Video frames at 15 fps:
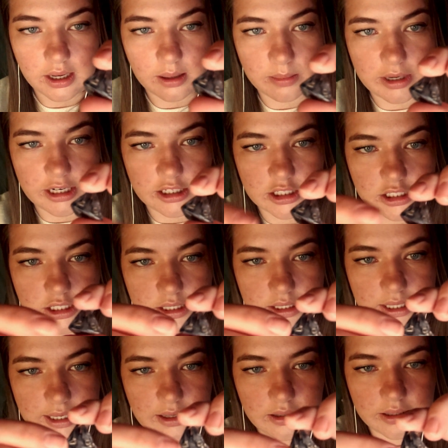and it's
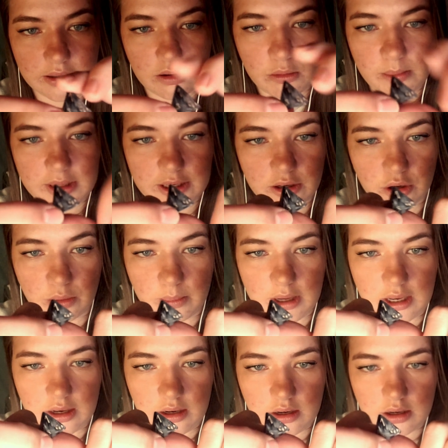just like a little
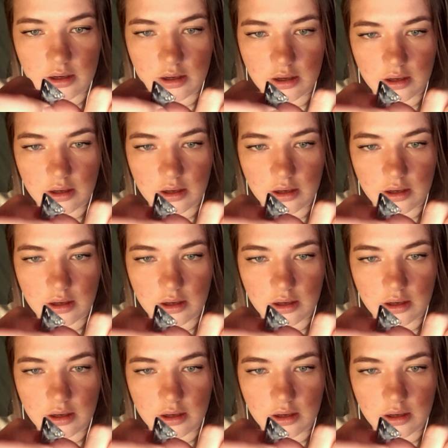pyramid.